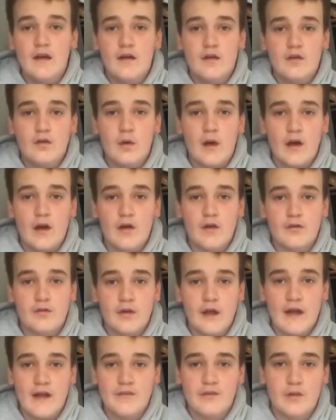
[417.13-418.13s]
quite a lot for
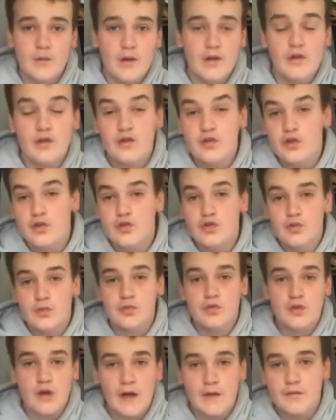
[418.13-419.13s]
everyone, to
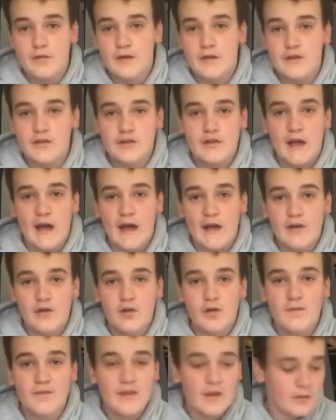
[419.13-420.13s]
subscribe to this
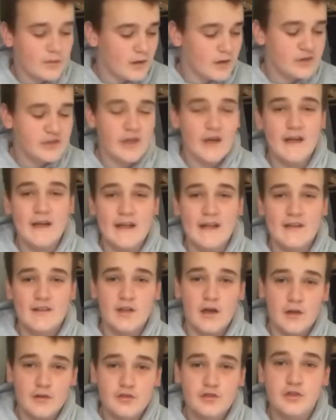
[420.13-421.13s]
channel. I'm going to try and hit
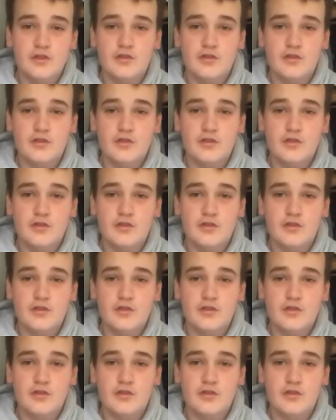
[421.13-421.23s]
100